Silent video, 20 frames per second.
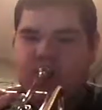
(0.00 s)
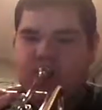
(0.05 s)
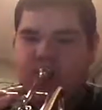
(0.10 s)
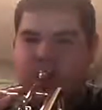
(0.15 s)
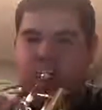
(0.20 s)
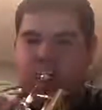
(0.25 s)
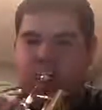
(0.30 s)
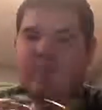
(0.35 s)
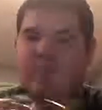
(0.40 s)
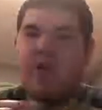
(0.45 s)

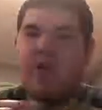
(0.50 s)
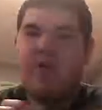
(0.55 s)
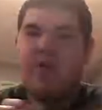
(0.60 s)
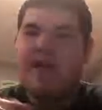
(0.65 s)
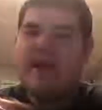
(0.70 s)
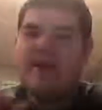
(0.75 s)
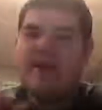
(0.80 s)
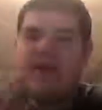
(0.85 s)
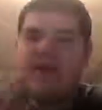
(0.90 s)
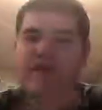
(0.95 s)
blow in.
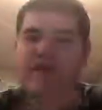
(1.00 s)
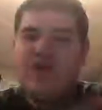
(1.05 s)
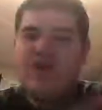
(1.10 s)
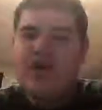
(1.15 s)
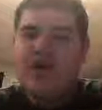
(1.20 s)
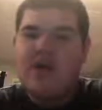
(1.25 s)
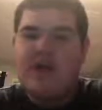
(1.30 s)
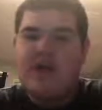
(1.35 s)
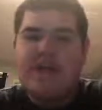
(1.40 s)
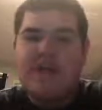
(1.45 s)
If you can
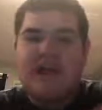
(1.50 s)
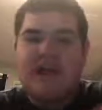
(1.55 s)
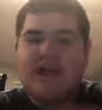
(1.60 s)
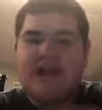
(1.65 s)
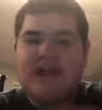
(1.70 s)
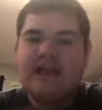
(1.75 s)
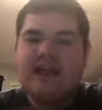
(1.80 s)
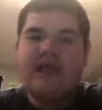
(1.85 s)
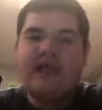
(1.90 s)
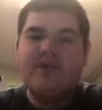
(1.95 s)

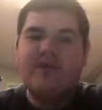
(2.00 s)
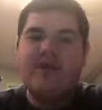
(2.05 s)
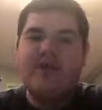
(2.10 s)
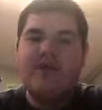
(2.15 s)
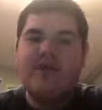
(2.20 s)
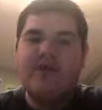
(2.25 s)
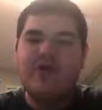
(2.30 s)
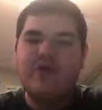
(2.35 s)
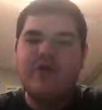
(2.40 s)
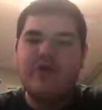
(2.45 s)
completely blow through
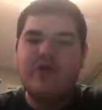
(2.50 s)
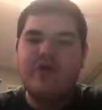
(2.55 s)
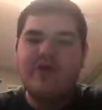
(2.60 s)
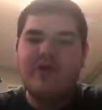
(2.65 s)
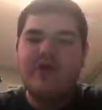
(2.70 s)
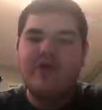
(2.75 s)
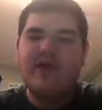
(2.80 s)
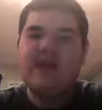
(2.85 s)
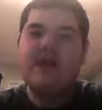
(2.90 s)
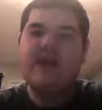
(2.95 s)
it normally,
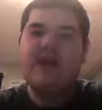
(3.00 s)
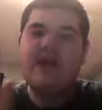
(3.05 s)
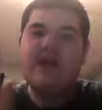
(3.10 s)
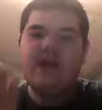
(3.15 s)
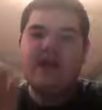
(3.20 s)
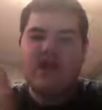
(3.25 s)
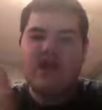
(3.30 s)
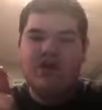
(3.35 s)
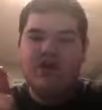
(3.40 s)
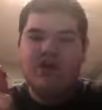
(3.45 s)

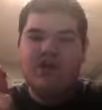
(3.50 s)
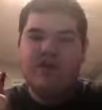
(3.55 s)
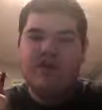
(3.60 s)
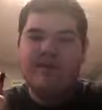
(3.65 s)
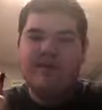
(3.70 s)
you're good.